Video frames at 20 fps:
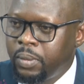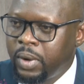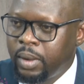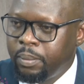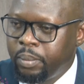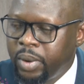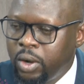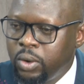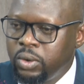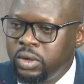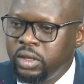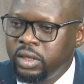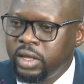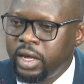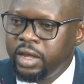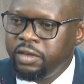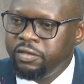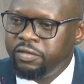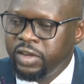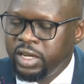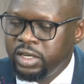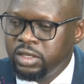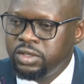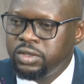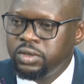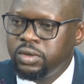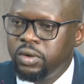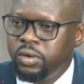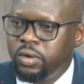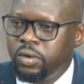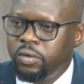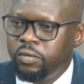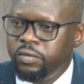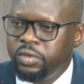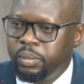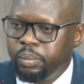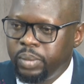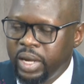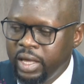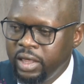about the event of
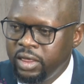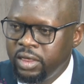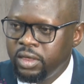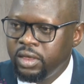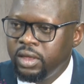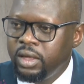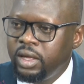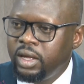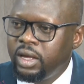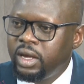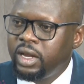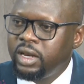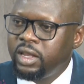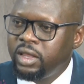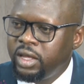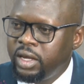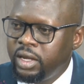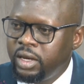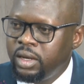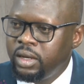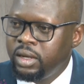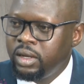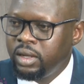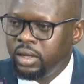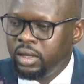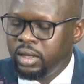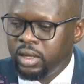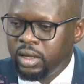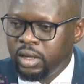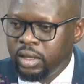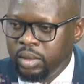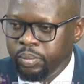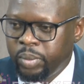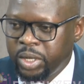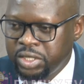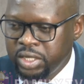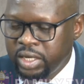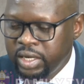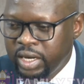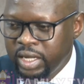the birth, and then the
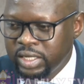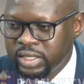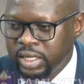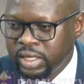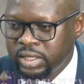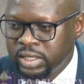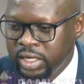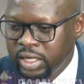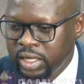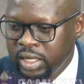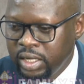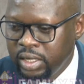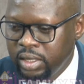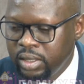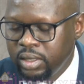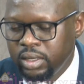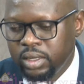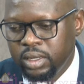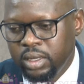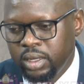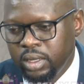particulars are taken,